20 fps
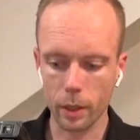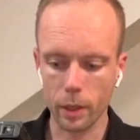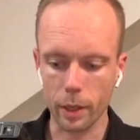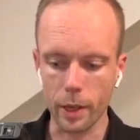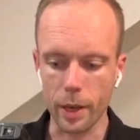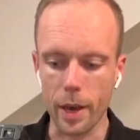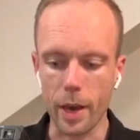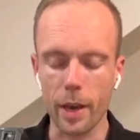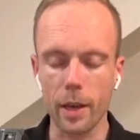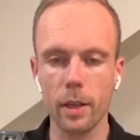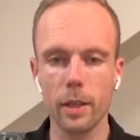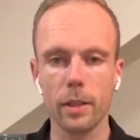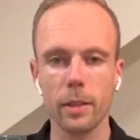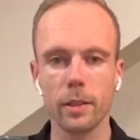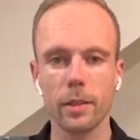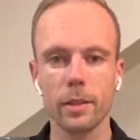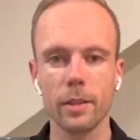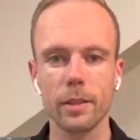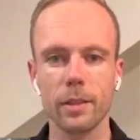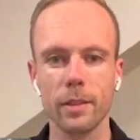Yeah. Without
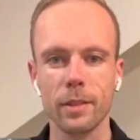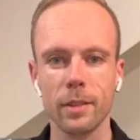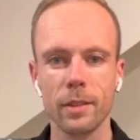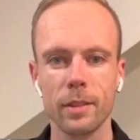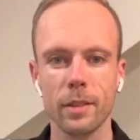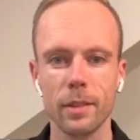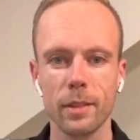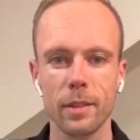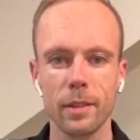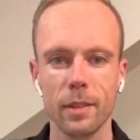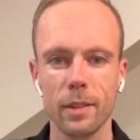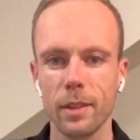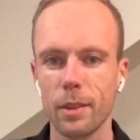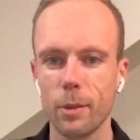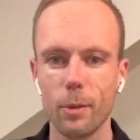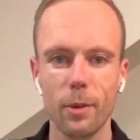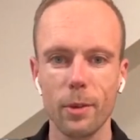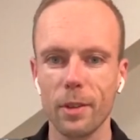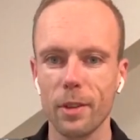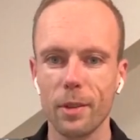Nick Chubb, with
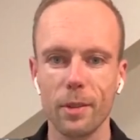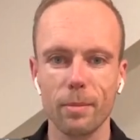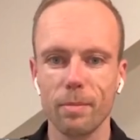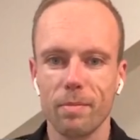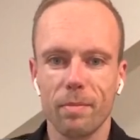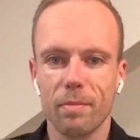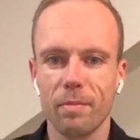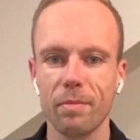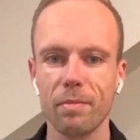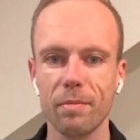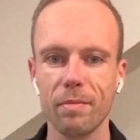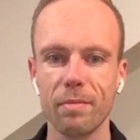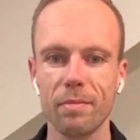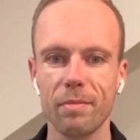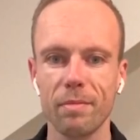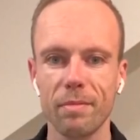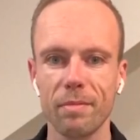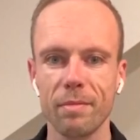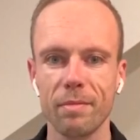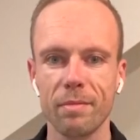half the team
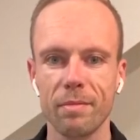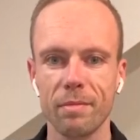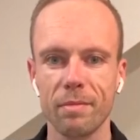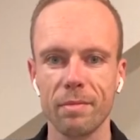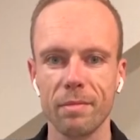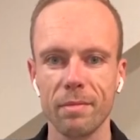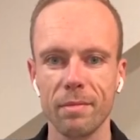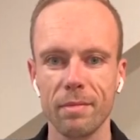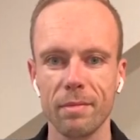falling apart,